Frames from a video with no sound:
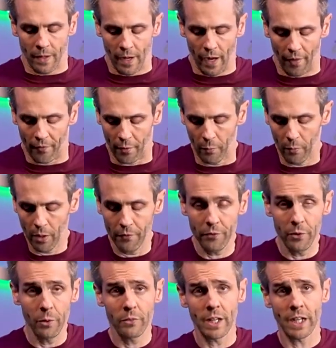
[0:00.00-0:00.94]
And then what I'll
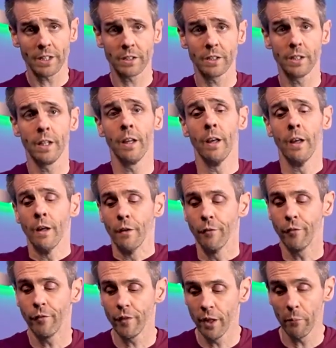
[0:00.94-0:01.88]
do is actually
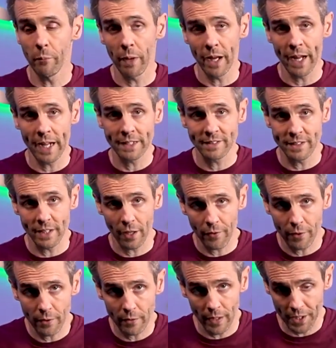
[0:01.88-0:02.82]
flip my hands the other
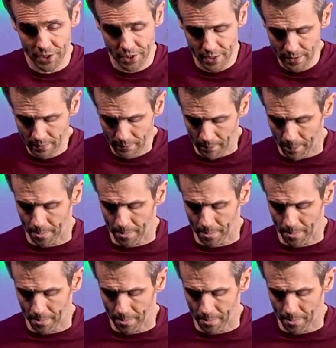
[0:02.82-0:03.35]
direction